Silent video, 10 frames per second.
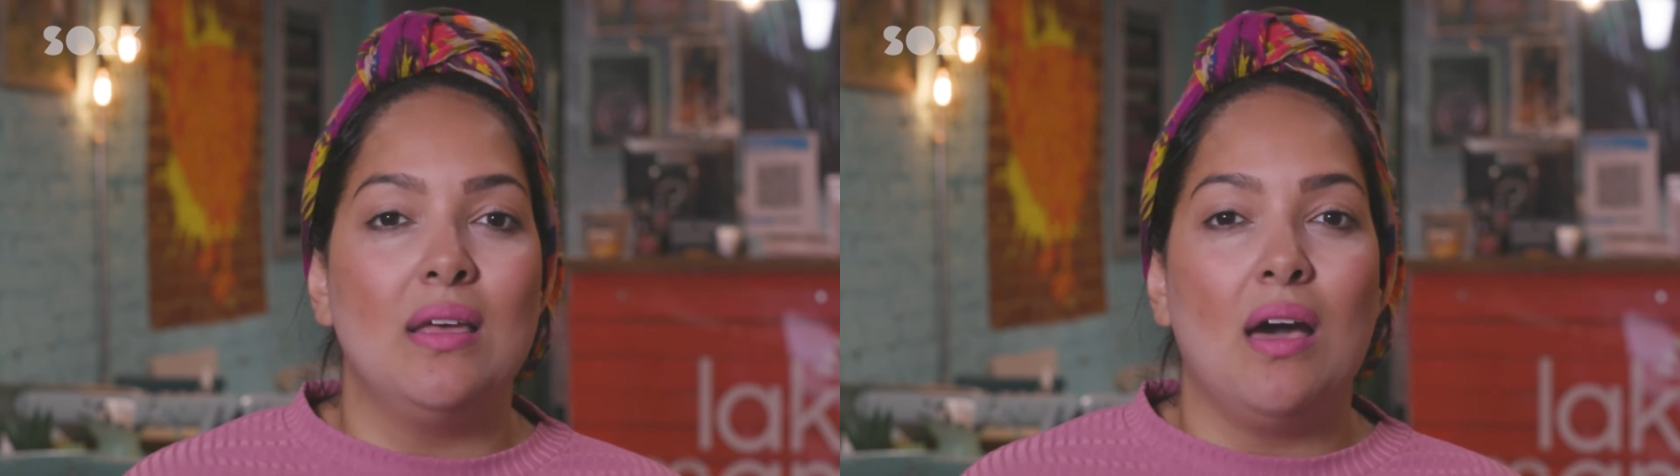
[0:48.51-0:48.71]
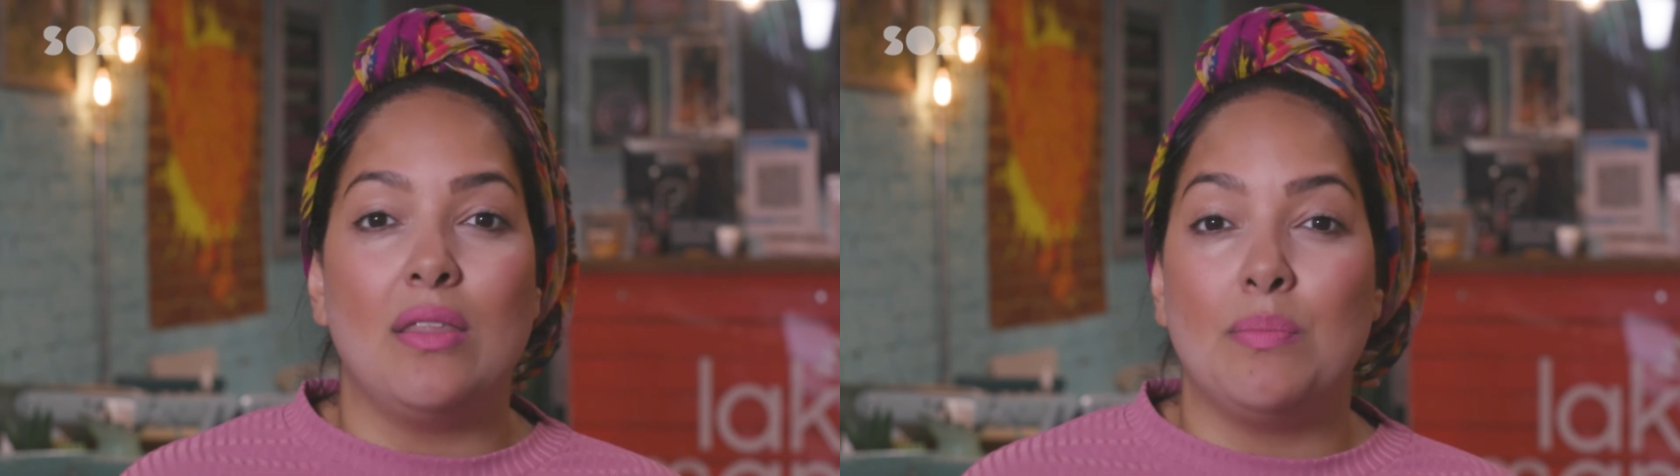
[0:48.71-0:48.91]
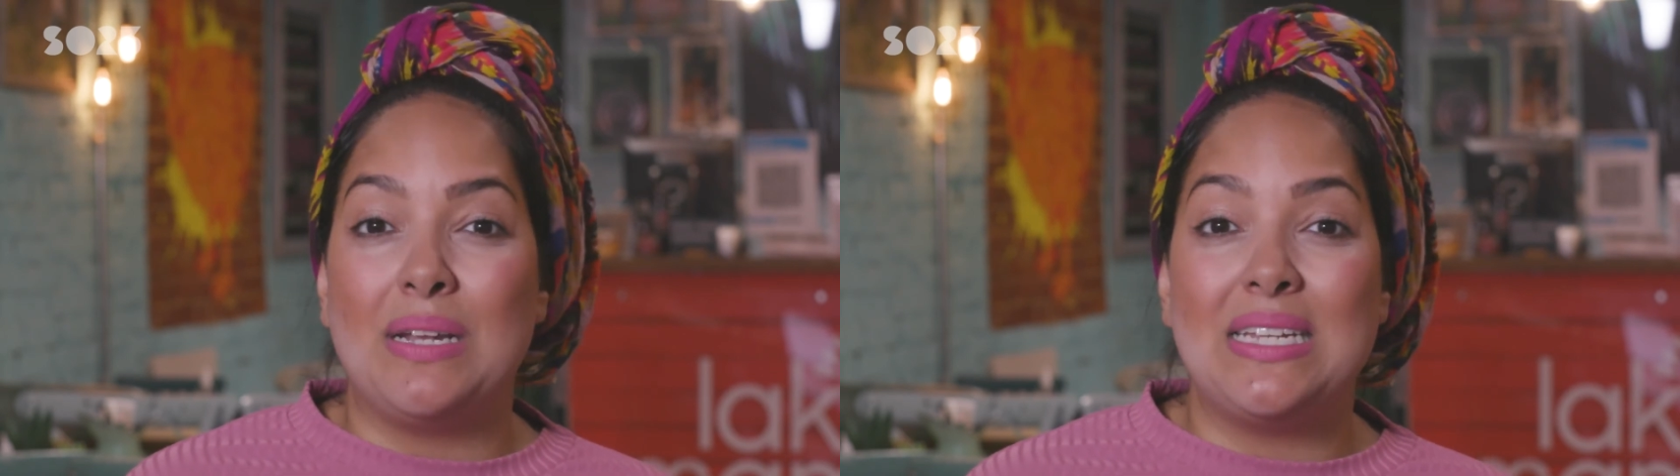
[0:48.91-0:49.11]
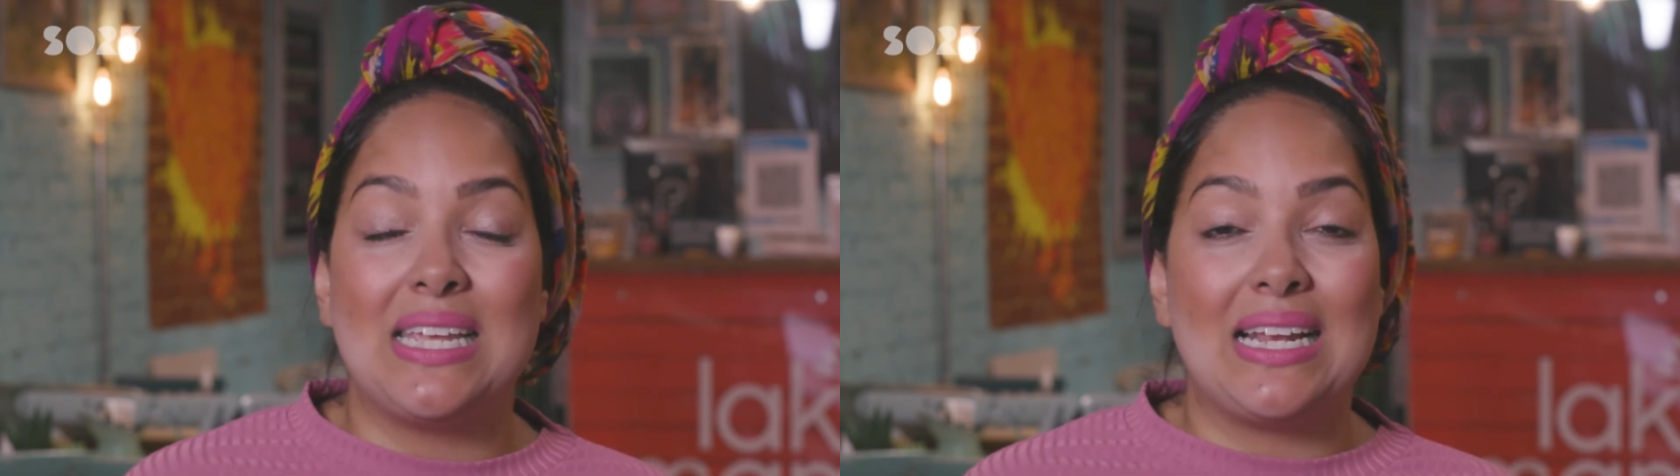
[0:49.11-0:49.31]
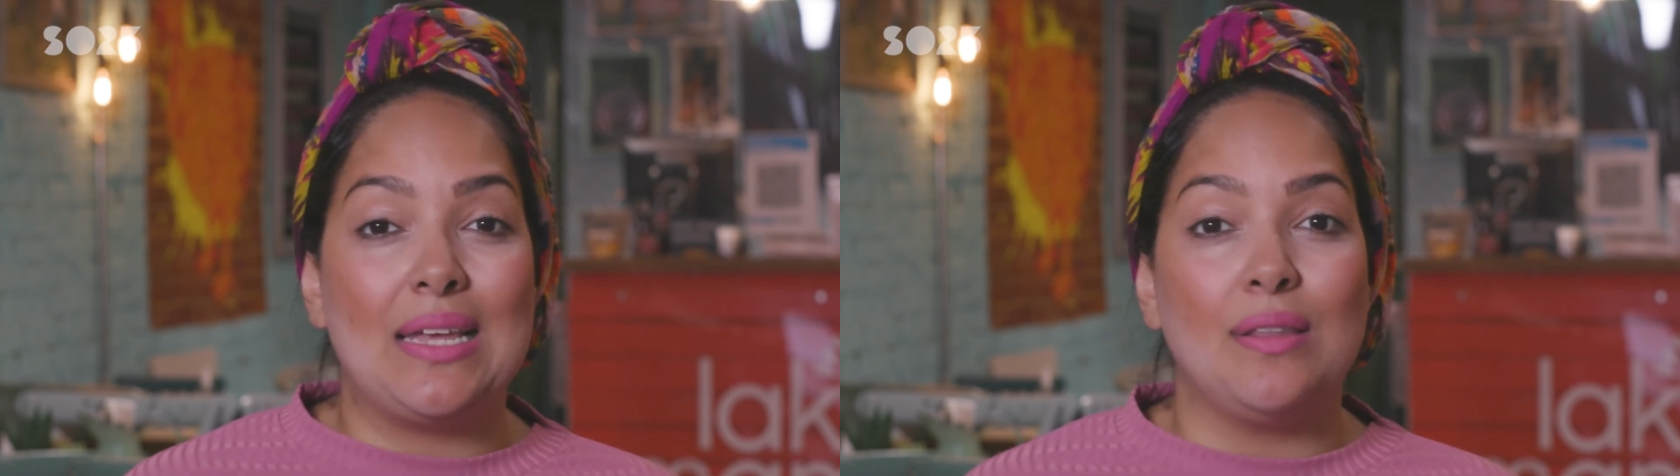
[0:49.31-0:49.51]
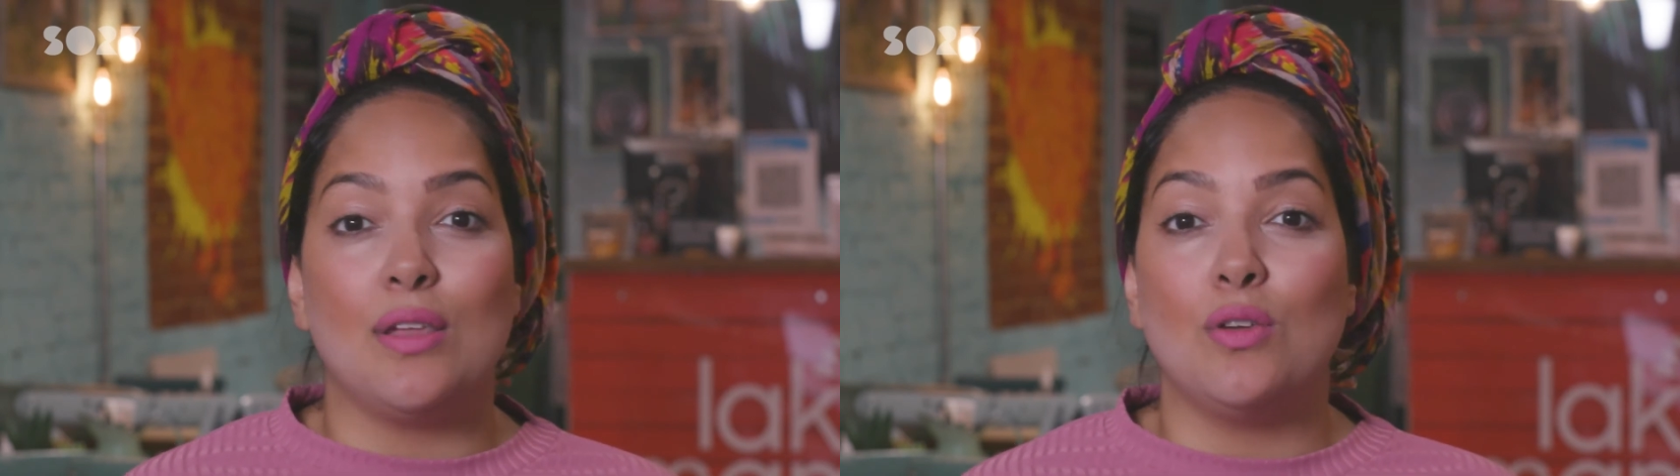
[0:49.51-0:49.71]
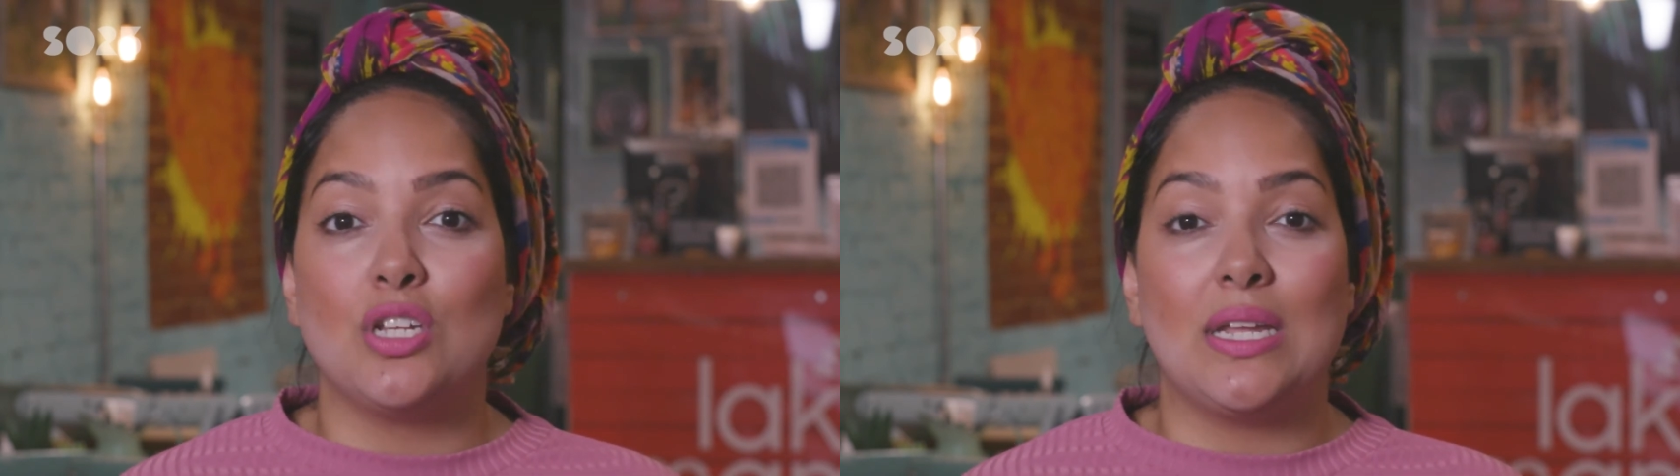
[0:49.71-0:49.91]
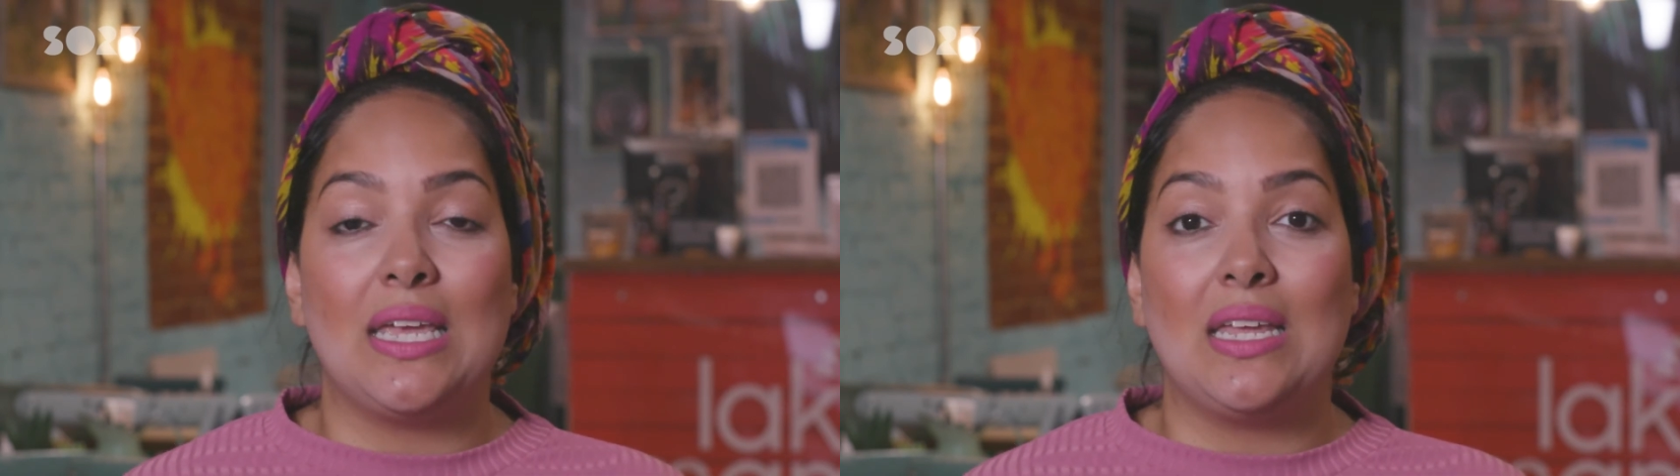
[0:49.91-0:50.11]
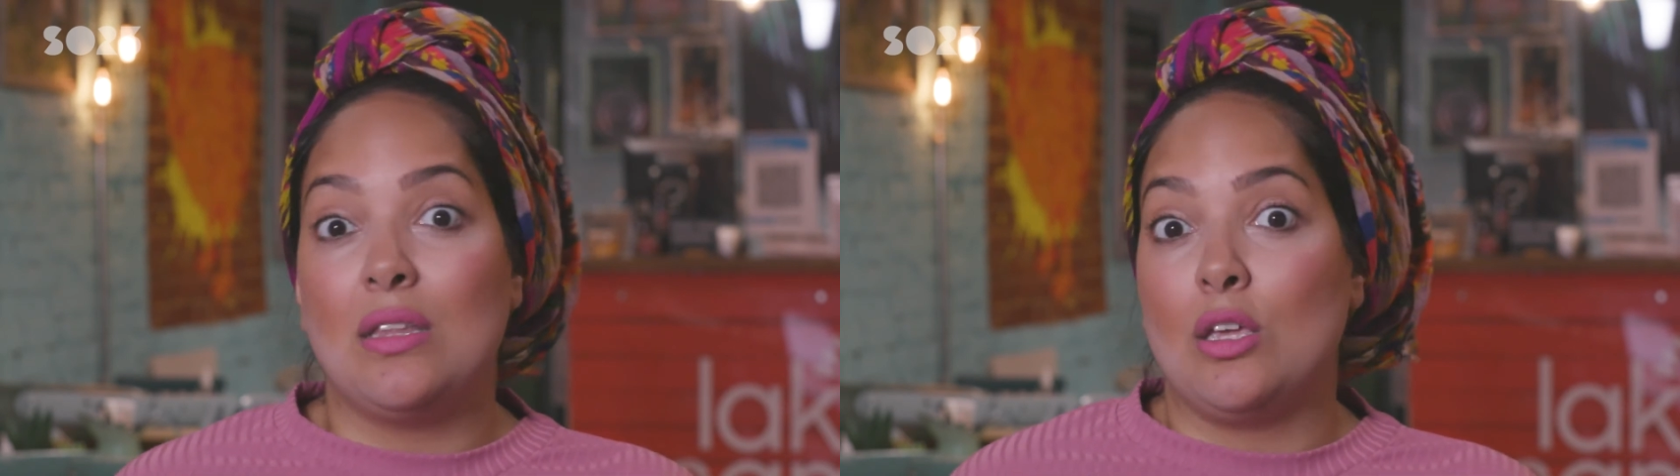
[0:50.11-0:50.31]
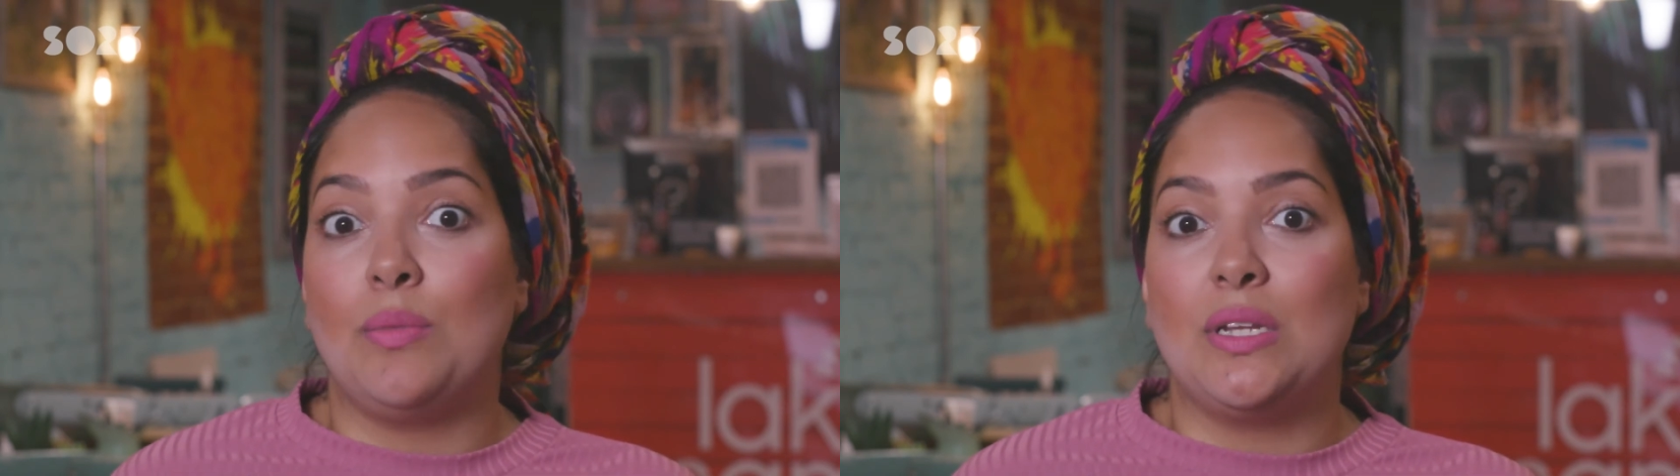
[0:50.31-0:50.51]
either politically, socially, in the
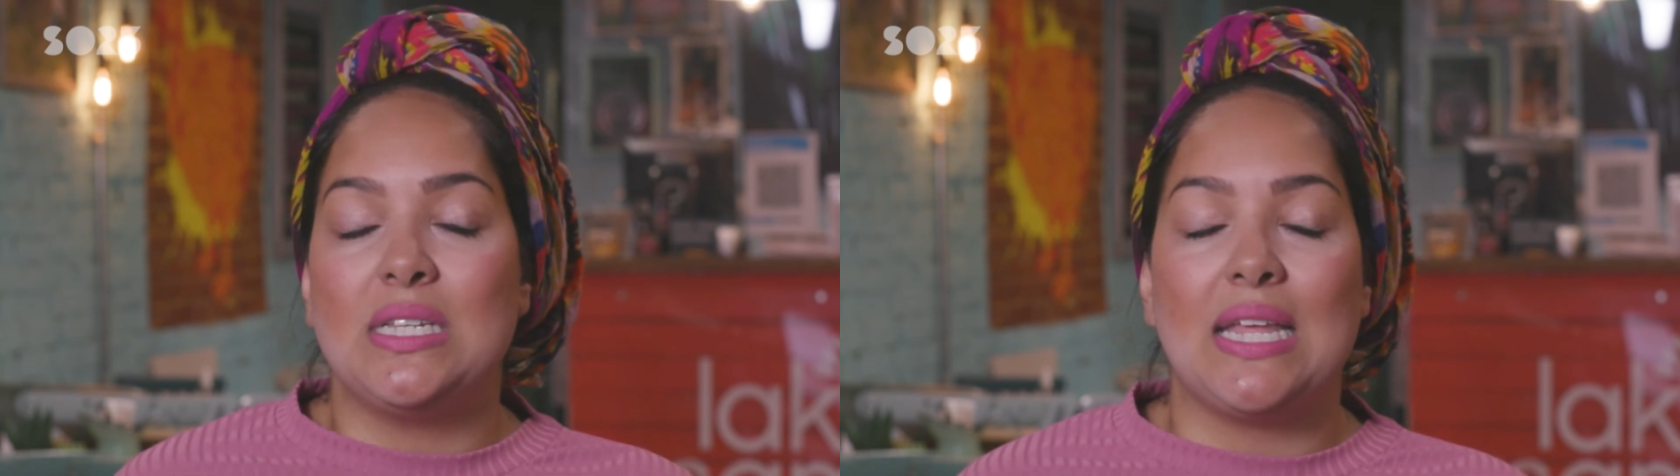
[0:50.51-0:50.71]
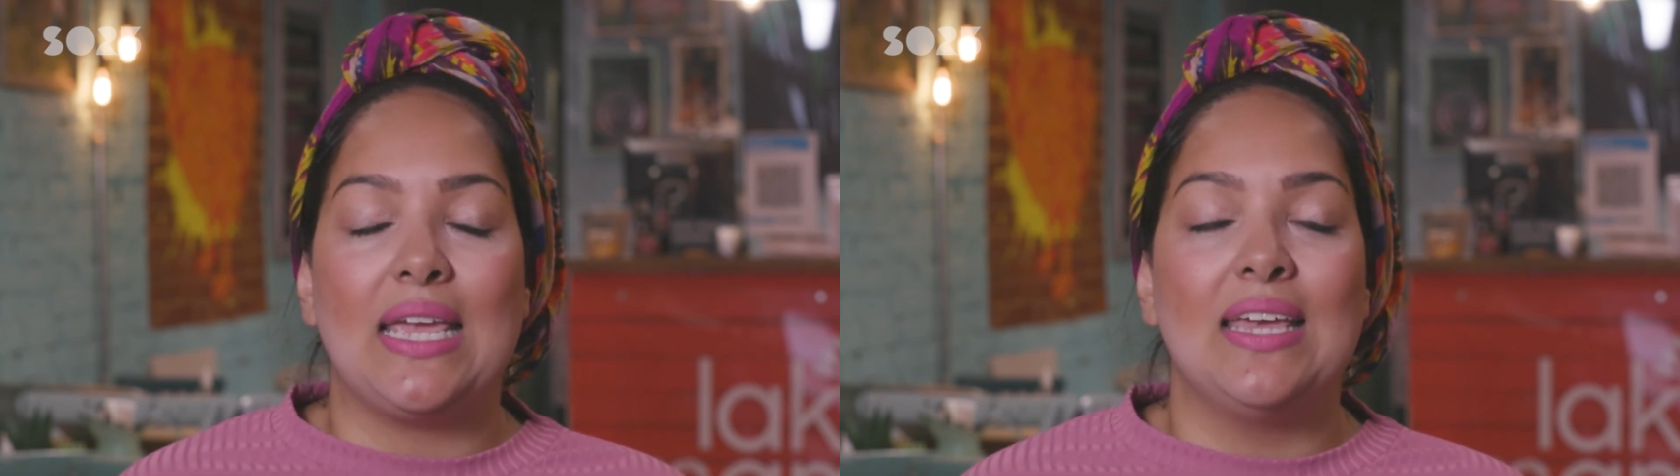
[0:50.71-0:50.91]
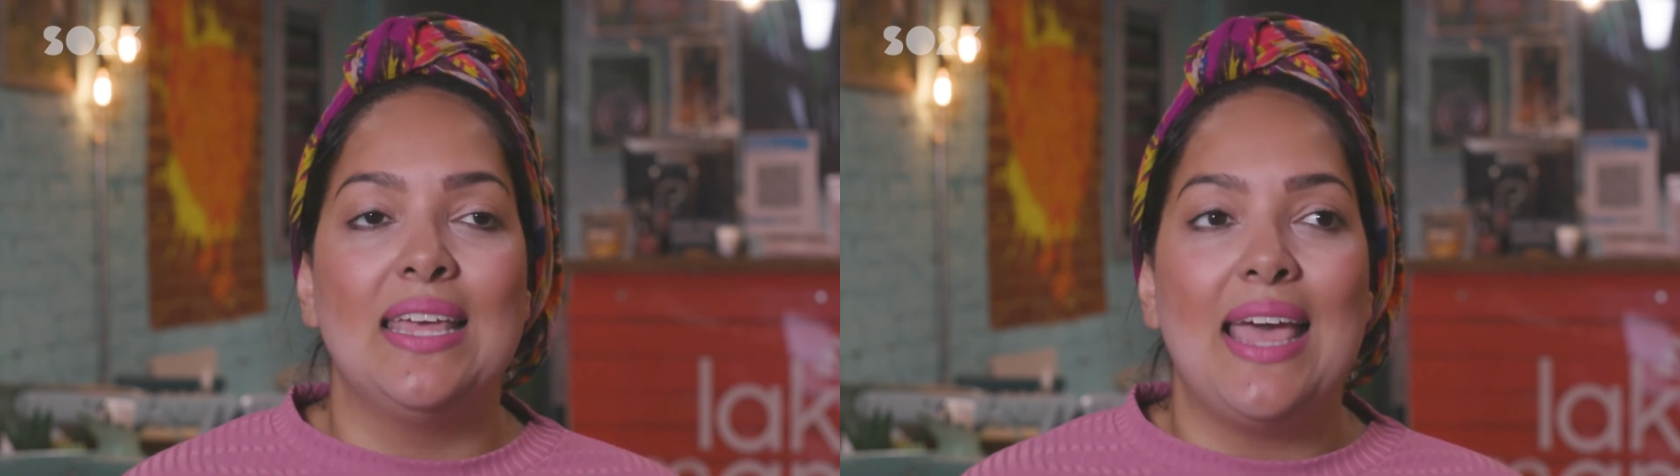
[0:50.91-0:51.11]
community,